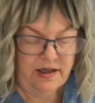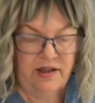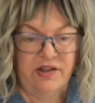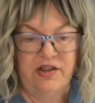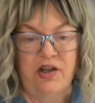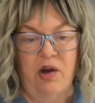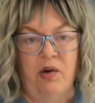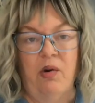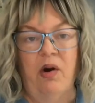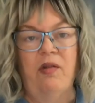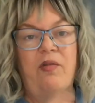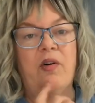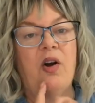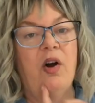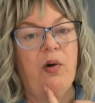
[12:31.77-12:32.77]
So
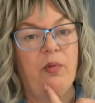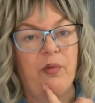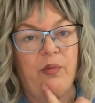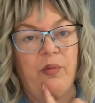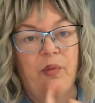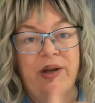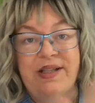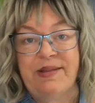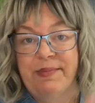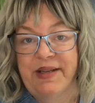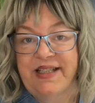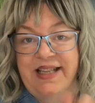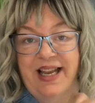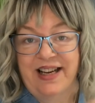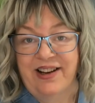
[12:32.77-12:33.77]
overall, what's my
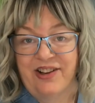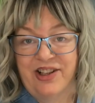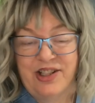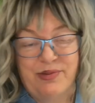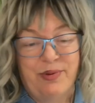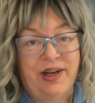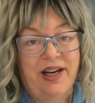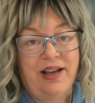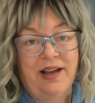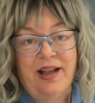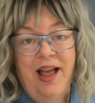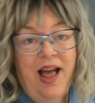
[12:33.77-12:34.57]
take on this reading?